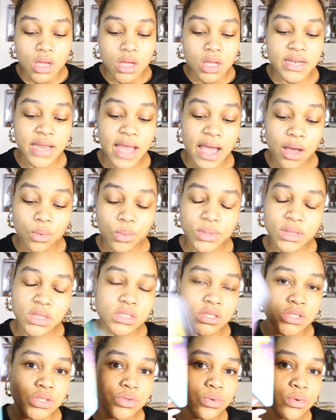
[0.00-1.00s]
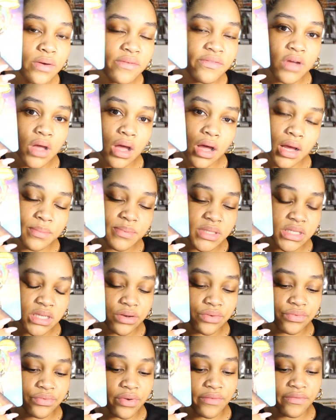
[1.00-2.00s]
Now, with the Two of Cups
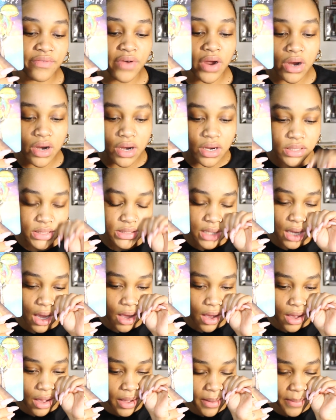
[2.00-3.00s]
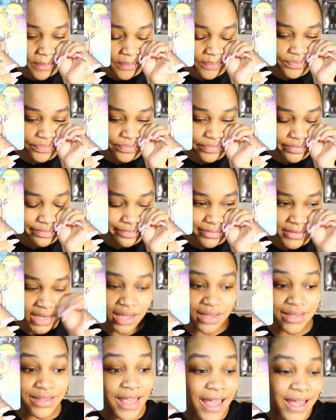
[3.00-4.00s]
in reverse,
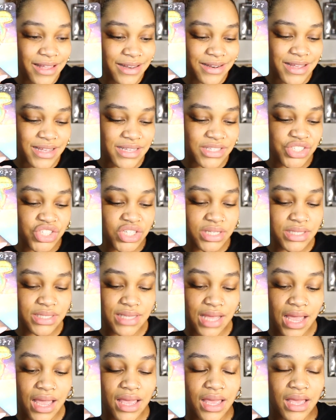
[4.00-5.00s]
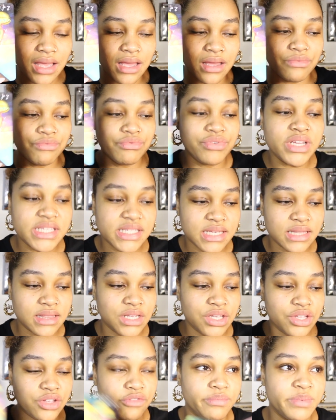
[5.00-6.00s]
again, it's just saying recently
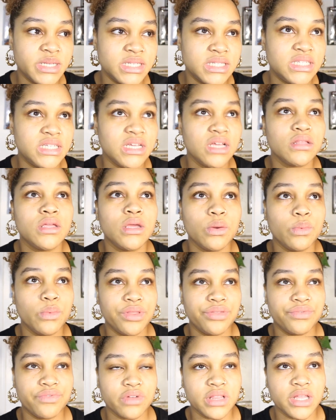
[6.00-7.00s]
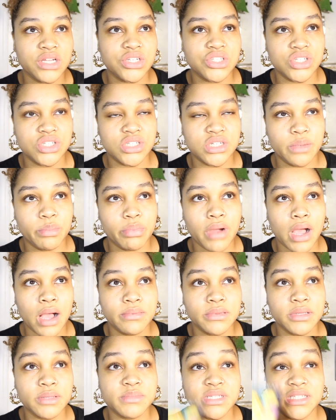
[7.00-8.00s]
you've been dealing with relationship
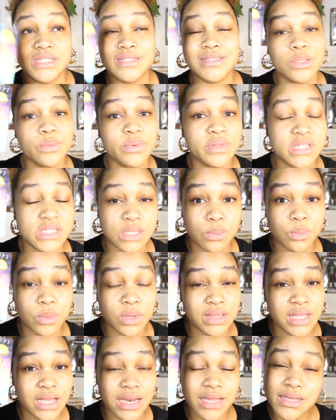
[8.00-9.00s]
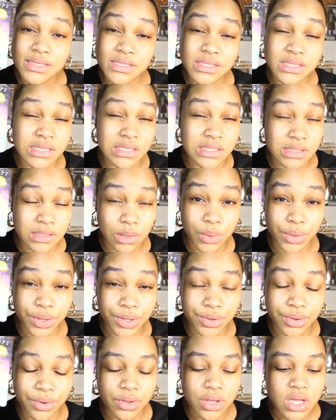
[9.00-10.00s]
problems, dealing with someone that is
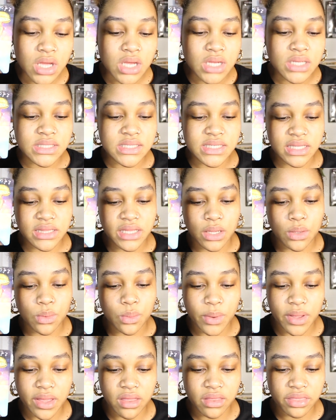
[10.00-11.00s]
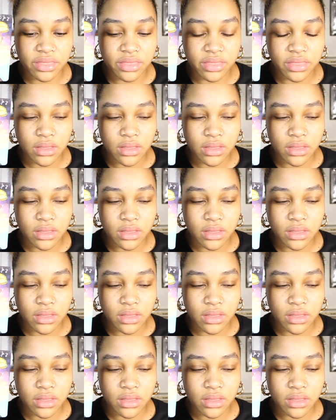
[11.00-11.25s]
disloyal, dealing with